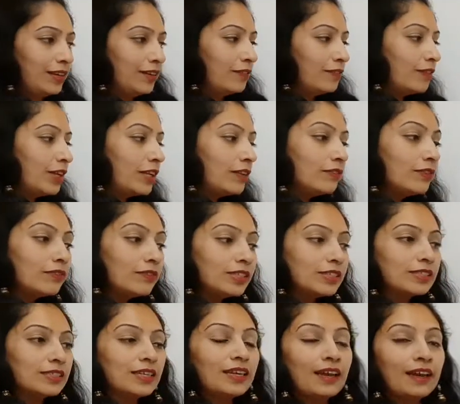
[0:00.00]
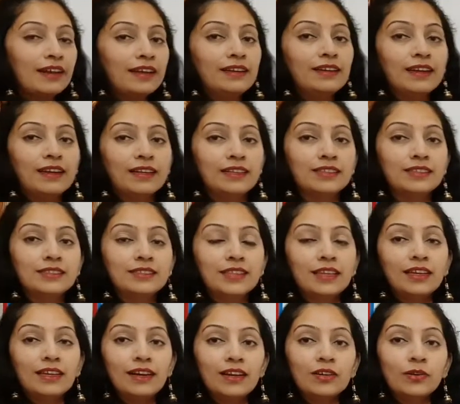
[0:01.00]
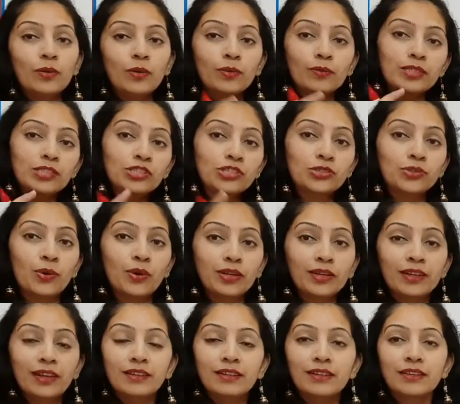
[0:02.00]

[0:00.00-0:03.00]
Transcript: Whenever we see headlines, they are always short and